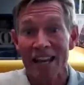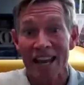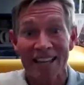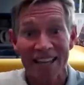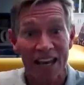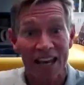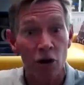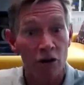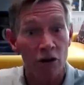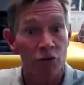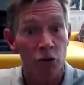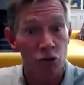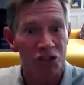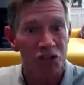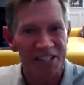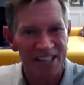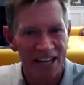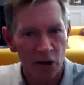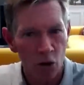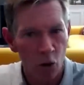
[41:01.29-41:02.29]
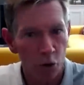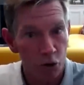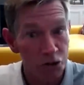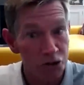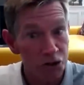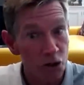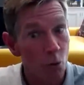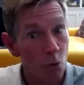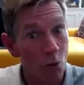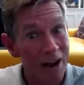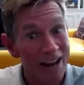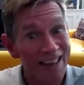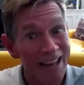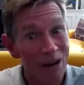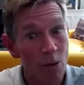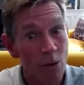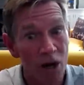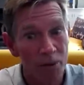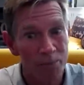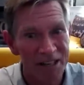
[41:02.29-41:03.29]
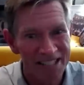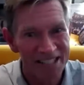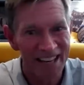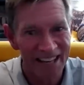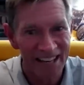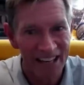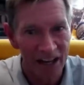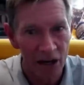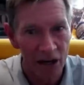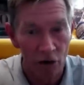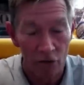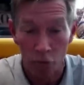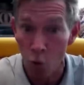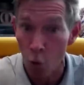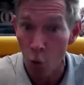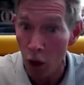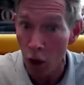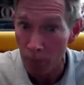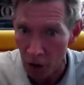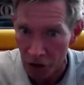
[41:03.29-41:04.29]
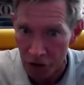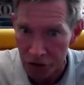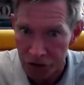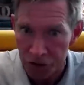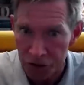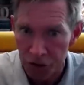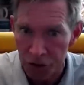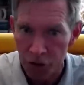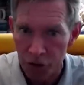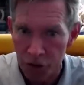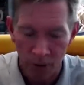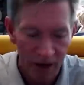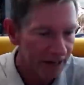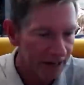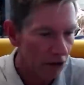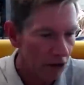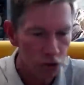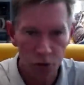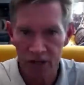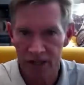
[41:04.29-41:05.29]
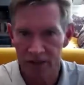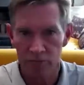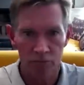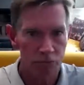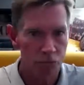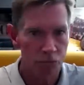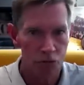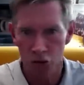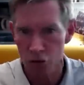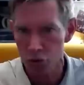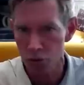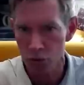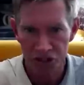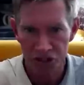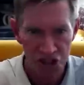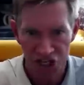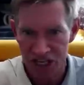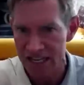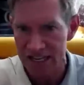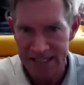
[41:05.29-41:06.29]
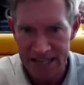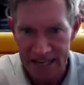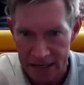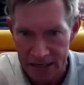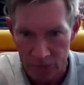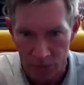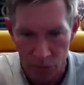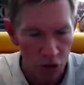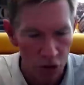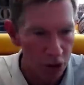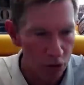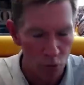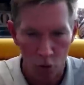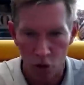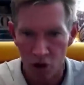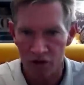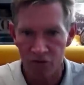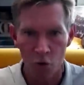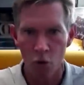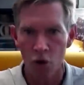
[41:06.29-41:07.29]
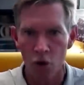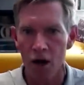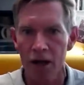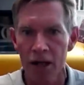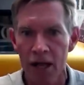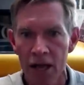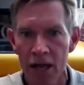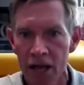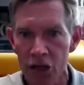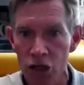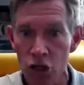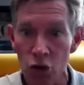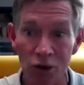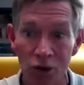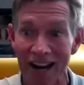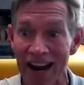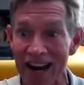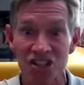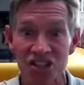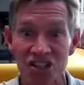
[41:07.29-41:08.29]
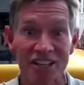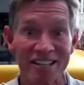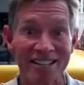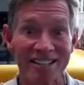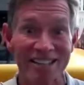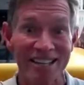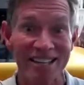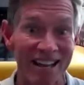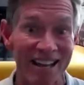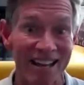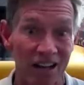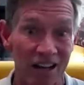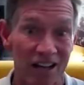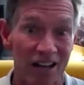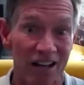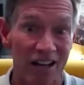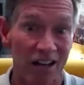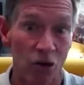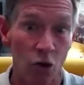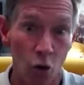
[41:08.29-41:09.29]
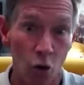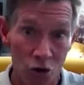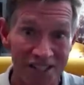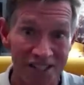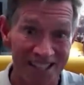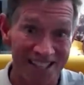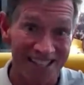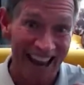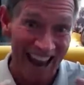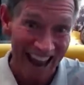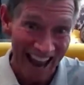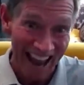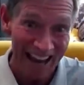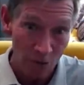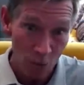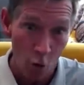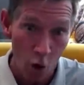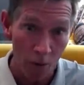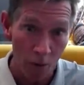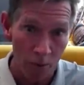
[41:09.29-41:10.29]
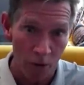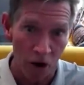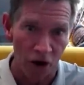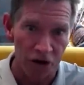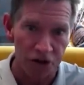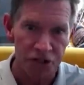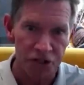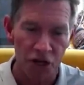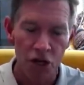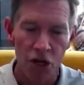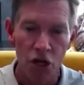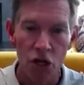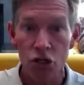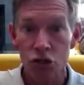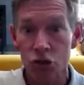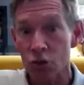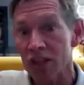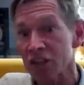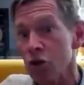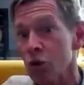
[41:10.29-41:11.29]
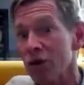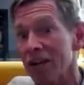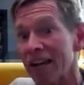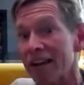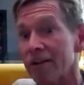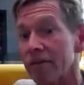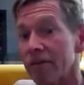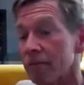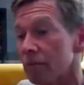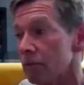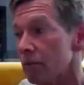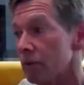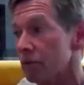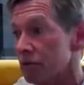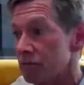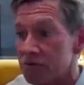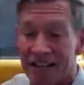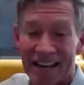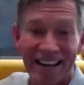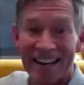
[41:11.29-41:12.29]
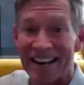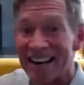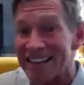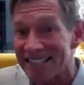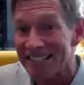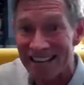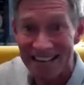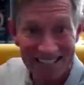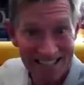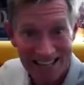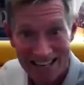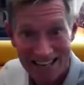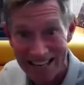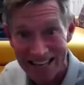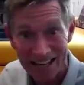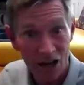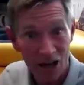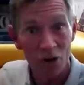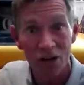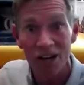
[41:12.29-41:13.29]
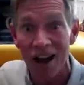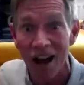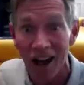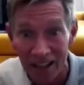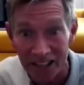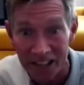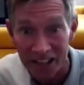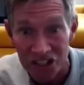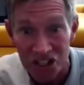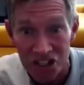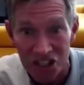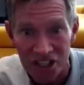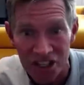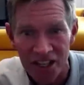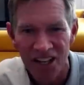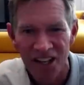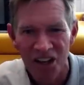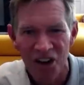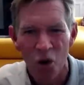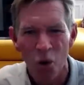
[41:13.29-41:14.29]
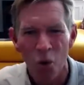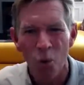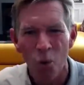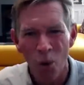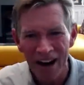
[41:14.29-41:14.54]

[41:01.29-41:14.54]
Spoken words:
take care of your stakeholders the way they want to be taken care of, Walmart, right now you can do a GED. You can work for you can actually take courses at Walmart so that you can take an SAT and go to college. Mm-hmm.